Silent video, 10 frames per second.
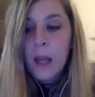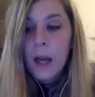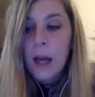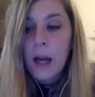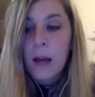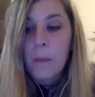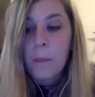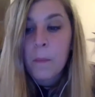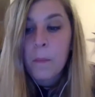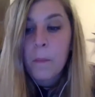
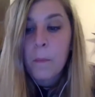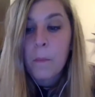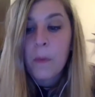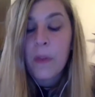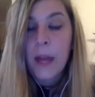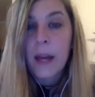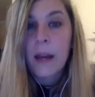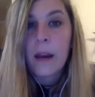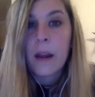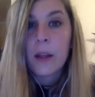But
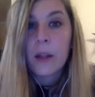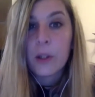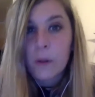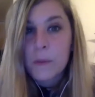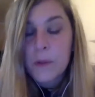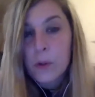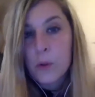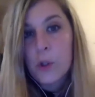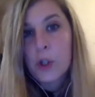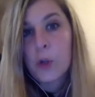then Europe's
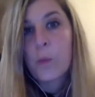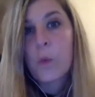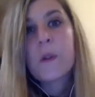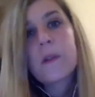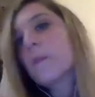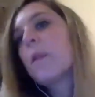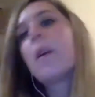solution was